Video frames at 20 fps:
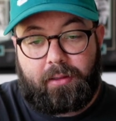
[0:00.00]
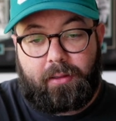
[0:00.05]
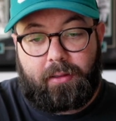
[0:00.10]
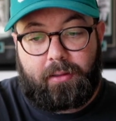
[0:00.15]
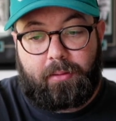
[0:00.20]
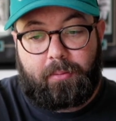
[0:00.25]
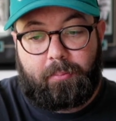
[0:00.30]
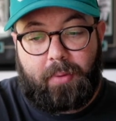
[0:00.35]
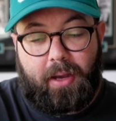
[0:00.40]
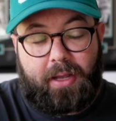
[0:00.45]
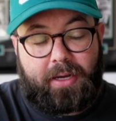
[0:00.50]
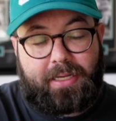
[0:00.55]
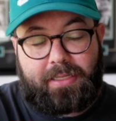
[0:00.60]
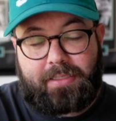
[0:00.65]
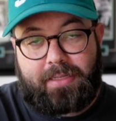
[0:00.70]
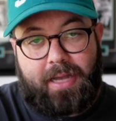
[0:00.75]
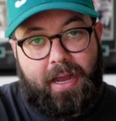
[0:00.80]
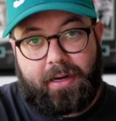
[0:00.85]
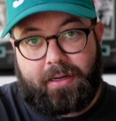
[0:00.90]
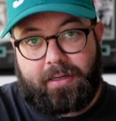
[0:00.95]
But he's
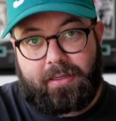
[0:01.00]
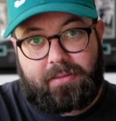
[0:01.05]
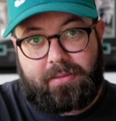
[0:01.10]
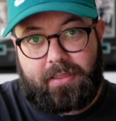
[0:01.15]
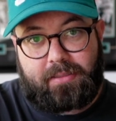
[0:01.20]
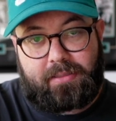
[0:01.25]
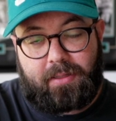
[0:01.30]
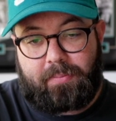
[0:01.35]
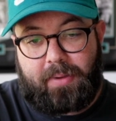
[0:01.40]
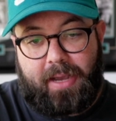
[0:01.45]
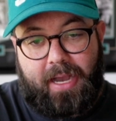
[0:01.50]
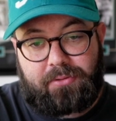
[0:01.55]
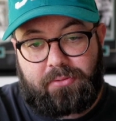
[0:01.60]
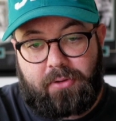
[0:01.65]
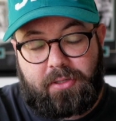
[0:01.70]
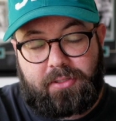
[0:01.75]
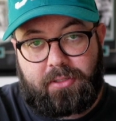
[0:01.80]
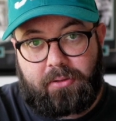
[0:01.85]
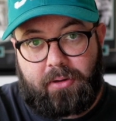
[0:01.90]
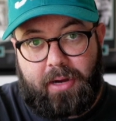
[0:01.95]
not a consistent pass
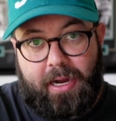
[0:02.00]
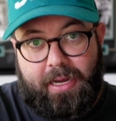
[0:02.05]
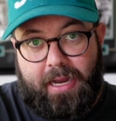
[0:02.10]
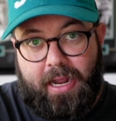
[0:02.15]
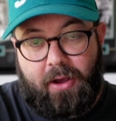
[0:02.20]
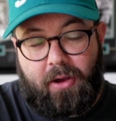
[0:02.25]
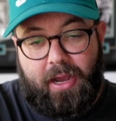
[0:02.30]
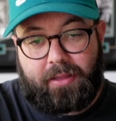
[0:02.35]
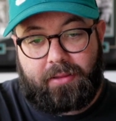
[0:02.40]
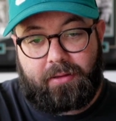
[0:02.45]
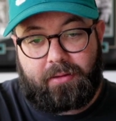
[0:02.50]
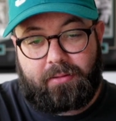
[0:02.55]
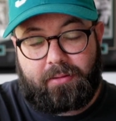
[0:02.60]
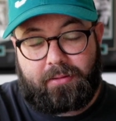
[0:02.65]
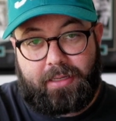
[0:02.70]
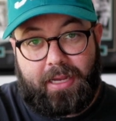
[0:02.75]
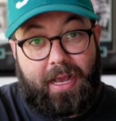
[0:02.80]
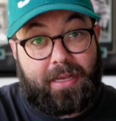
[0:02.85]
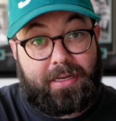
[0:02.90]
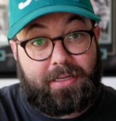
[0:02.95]
rusher right now either.
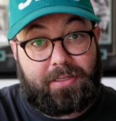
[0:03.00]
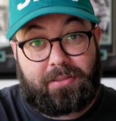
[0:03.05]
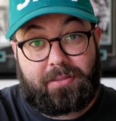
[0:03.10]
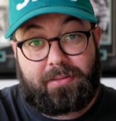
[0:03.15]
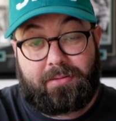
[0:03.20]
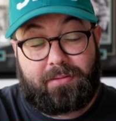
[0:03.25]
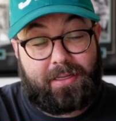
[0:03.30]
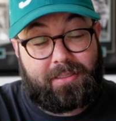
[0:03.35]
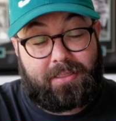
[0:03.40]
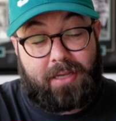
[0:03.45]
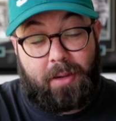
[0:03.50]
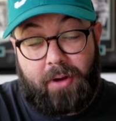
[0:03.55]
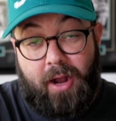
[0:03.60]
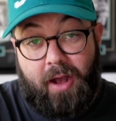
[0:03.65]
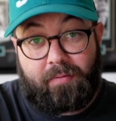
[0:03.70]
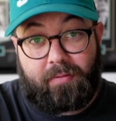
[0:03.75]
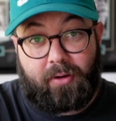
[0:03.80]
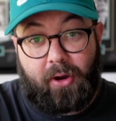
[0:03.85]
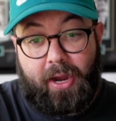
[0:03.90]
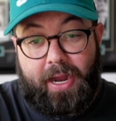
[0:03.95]
Yeah, he's coming
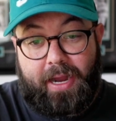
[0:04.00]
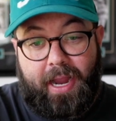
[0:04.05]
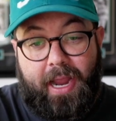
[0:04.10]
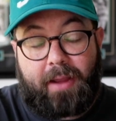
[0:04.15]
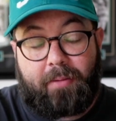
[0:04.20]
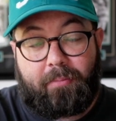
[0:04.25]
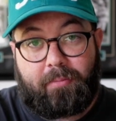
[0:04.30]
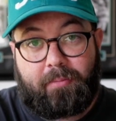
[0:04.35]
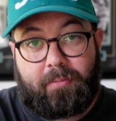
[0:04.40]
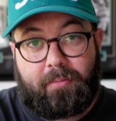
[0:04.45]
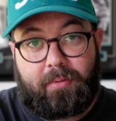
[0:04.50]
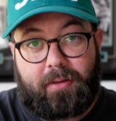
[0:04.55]
off a great game.